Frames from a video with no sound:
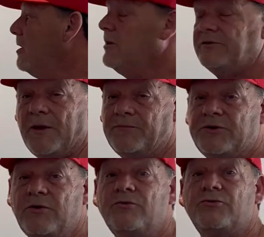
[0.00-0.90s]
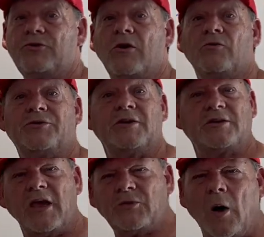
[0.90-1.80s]
Some students struggle with this.
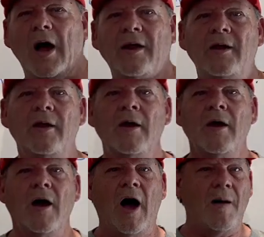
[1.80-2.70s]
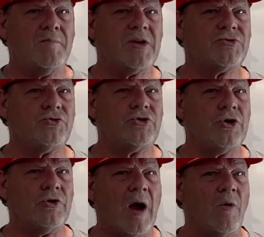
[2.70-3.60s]
Guess what? I'm Mr. Chu
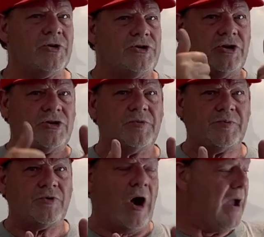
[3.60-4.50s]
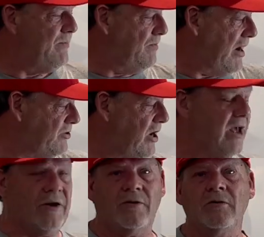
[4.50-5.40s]
and I want you to subscribe to my
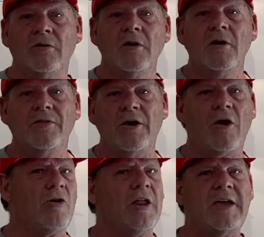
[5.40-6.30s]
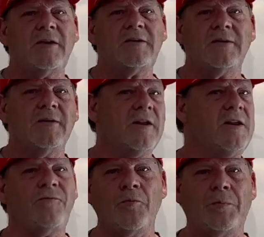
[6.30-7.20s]
channel. There are links in
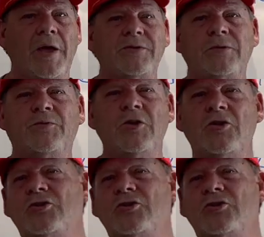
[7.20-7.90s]
different places for you to